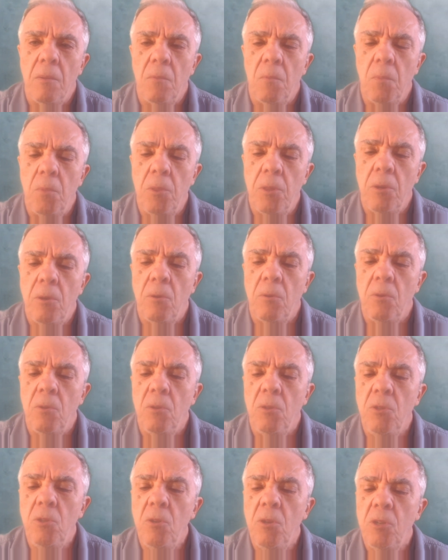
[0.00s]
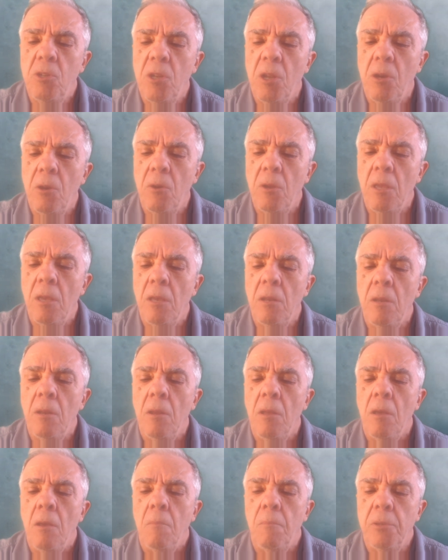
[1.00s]
their Unitarian
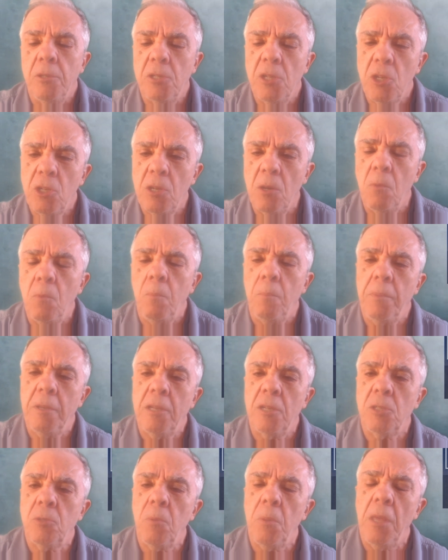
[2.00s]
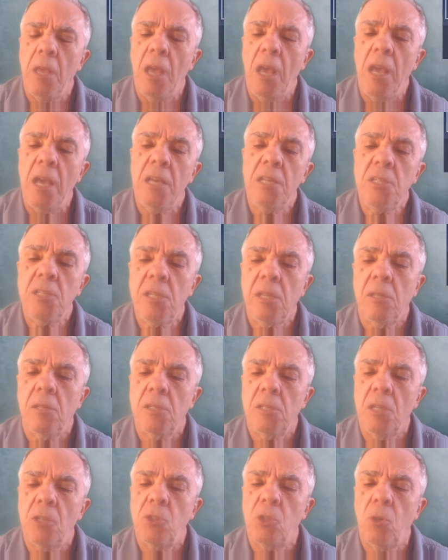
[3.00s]
position, because when they ask
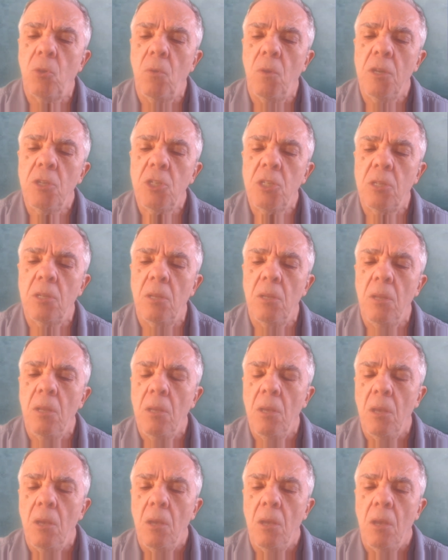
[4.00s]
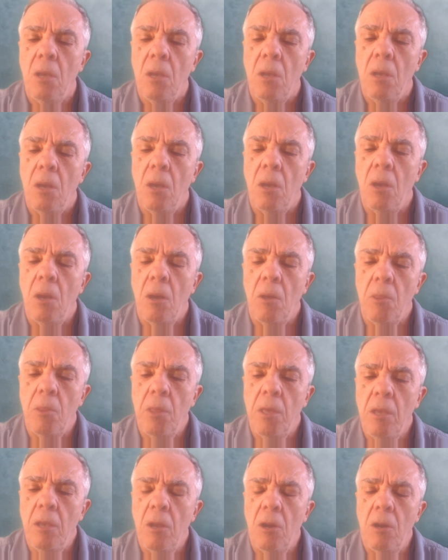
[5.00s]
such a question,
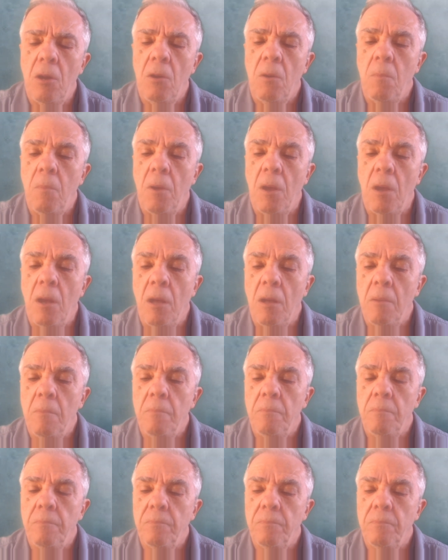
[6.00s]
they are